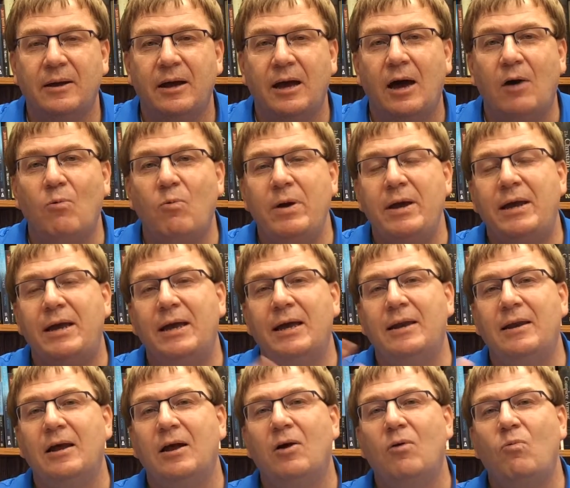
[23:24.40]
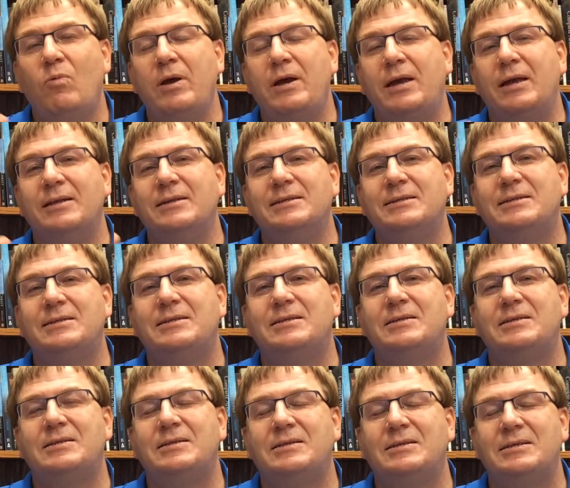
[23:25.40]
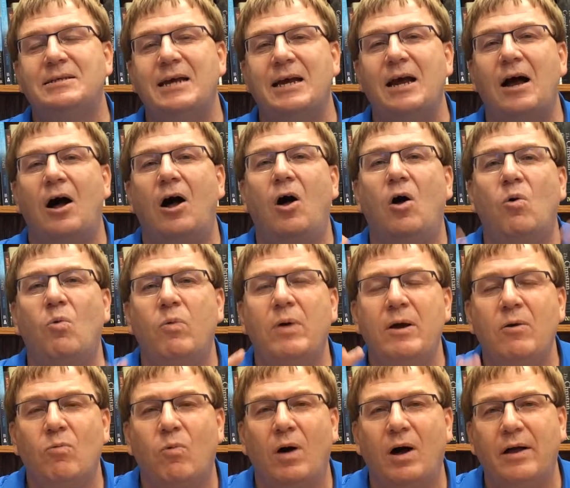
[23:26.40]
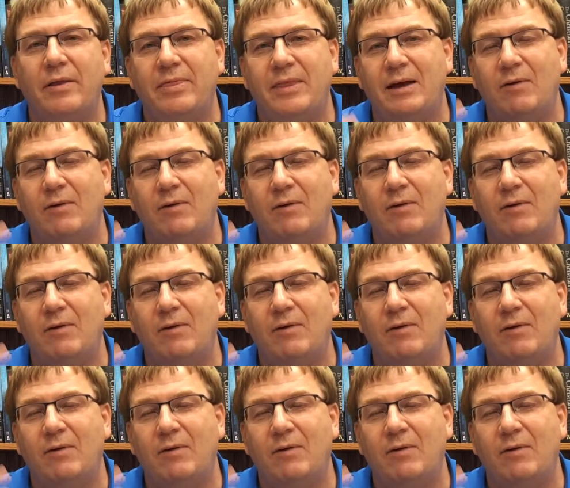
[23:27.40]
And we can say all we want,